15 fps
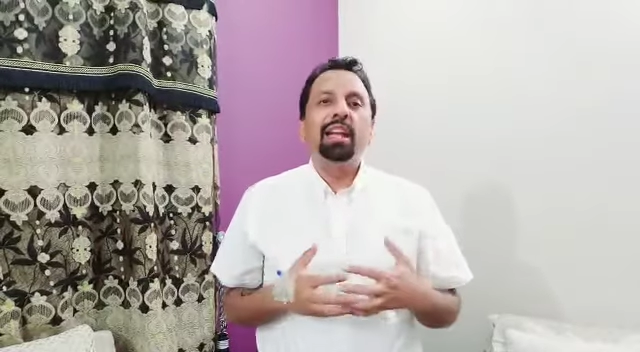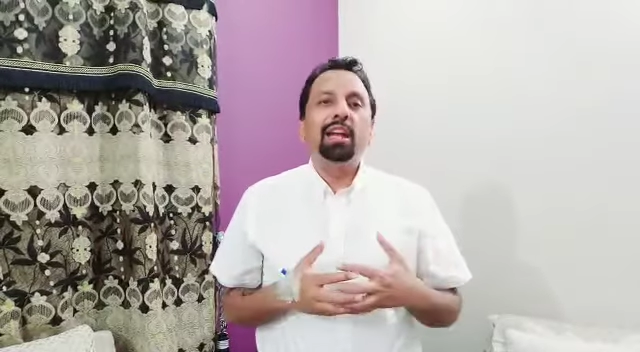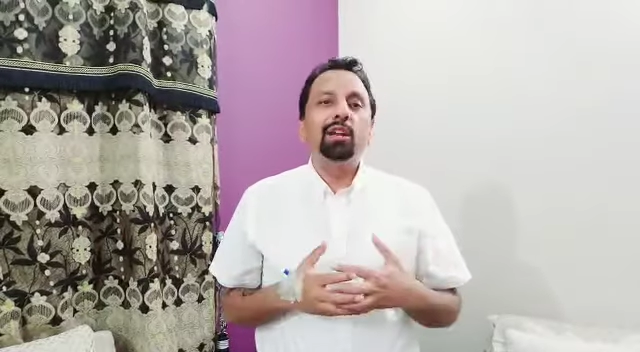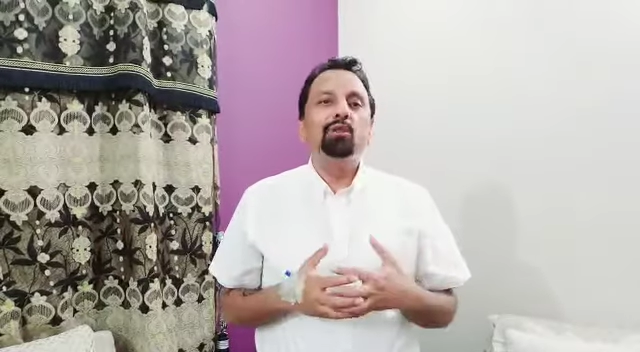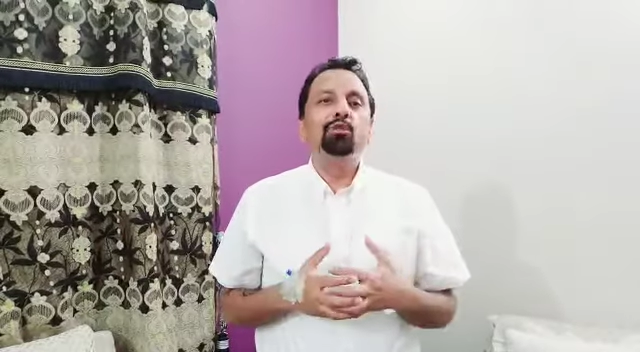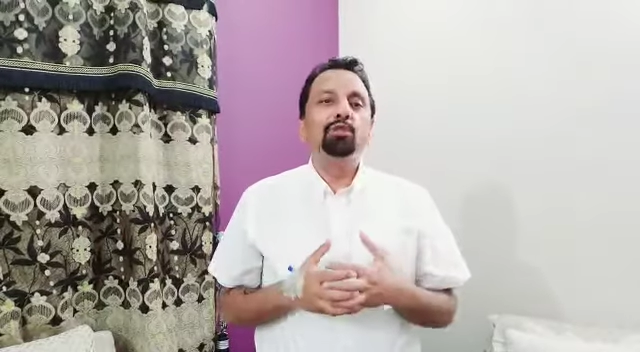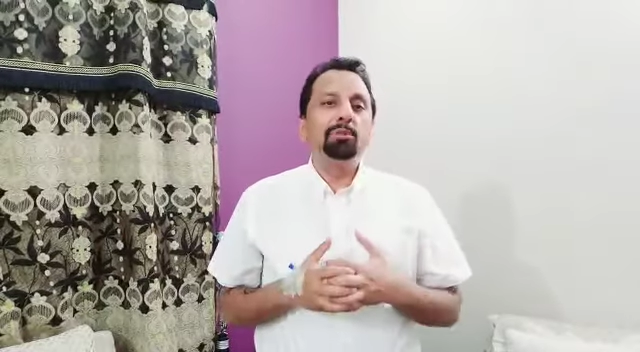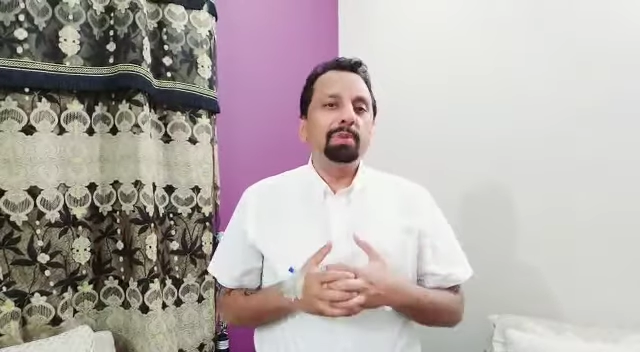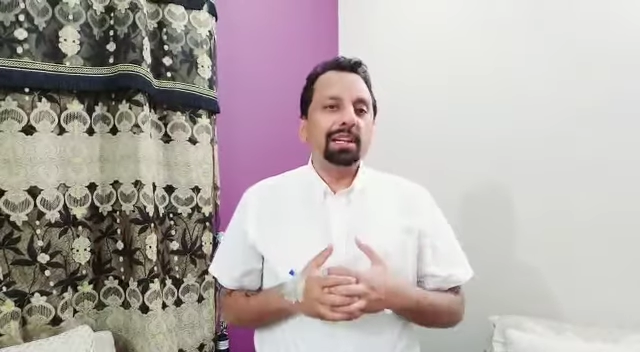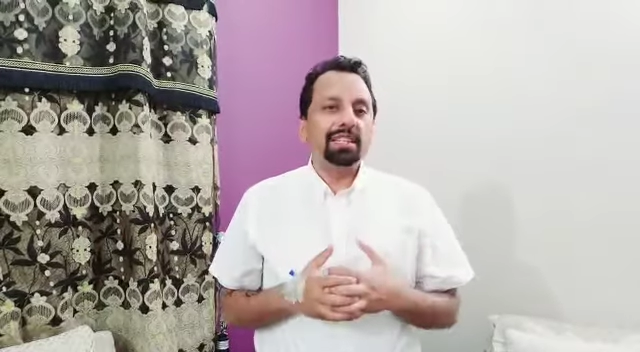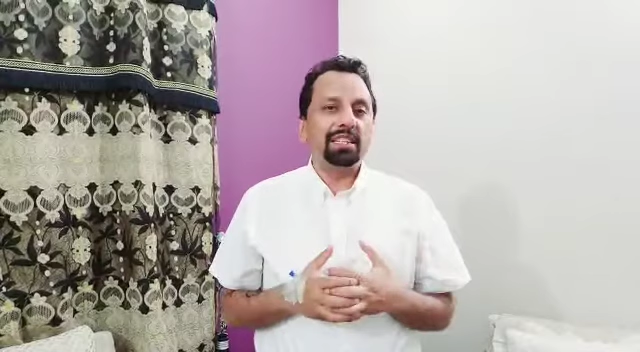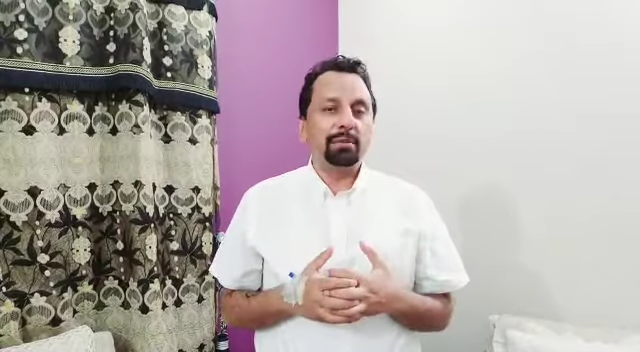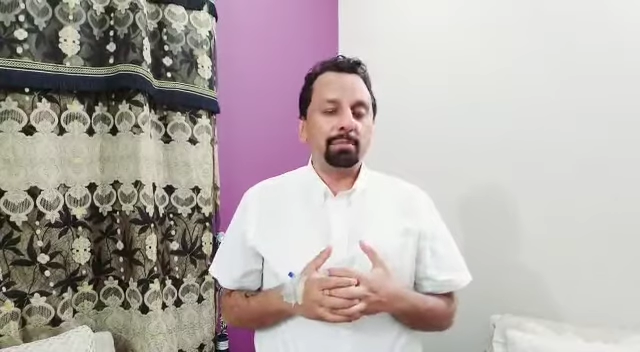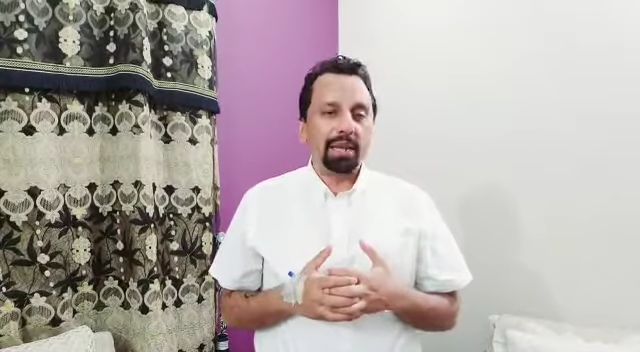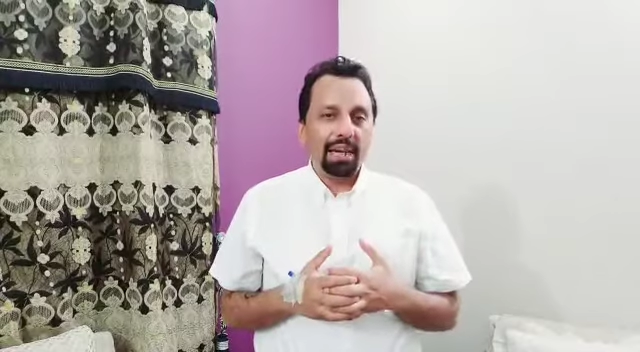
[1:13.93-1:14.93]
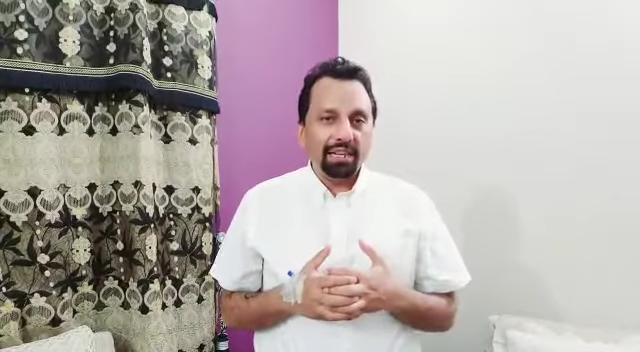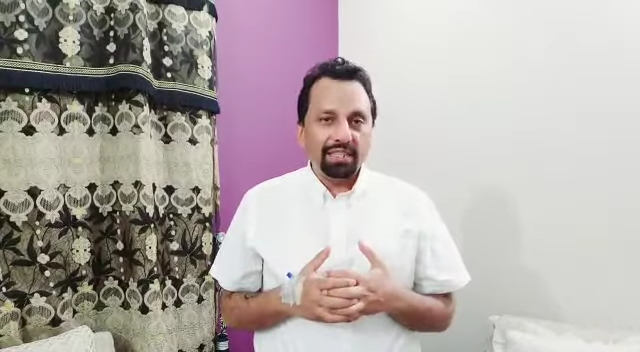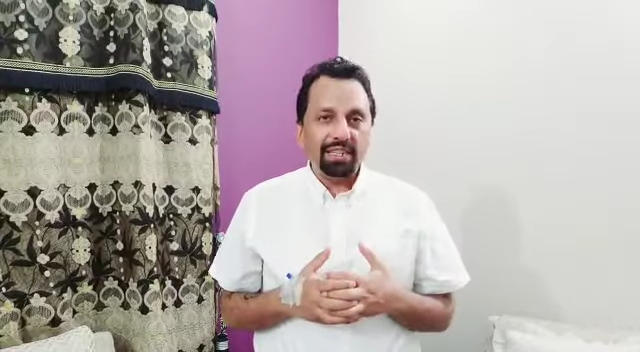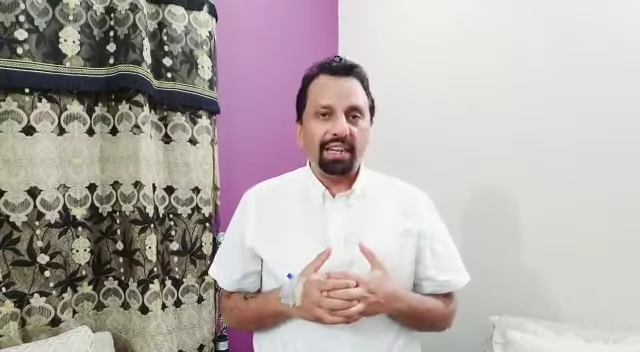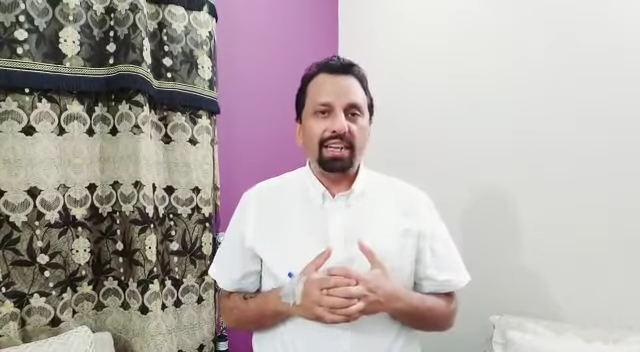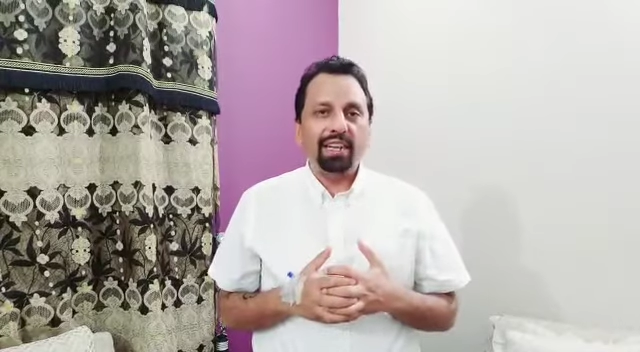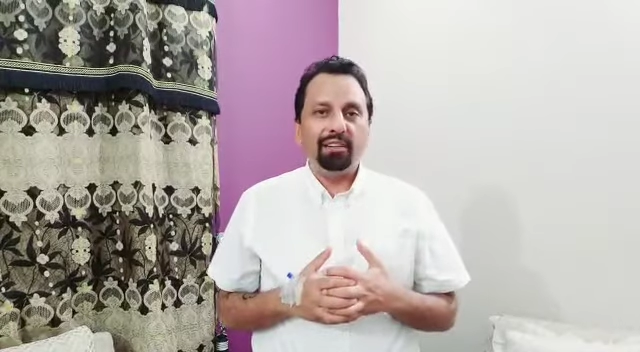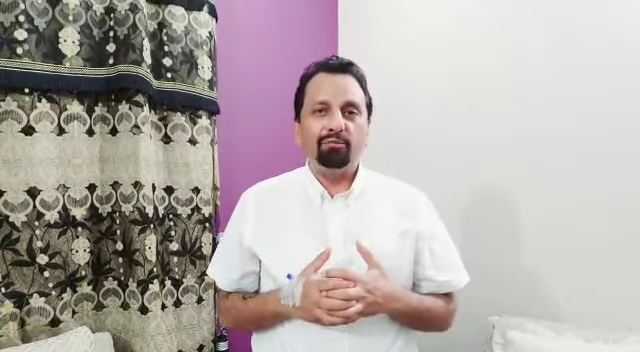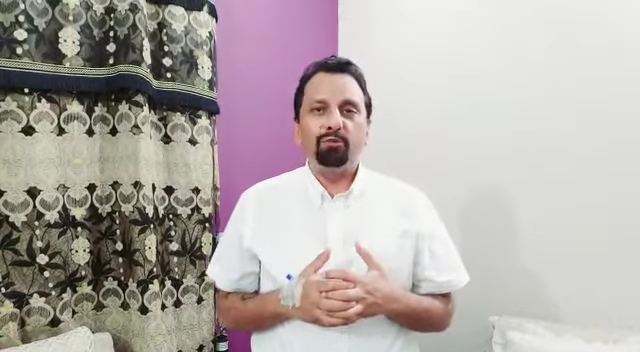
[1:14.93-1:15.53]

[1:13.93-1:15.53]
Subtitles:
loose beef supply chain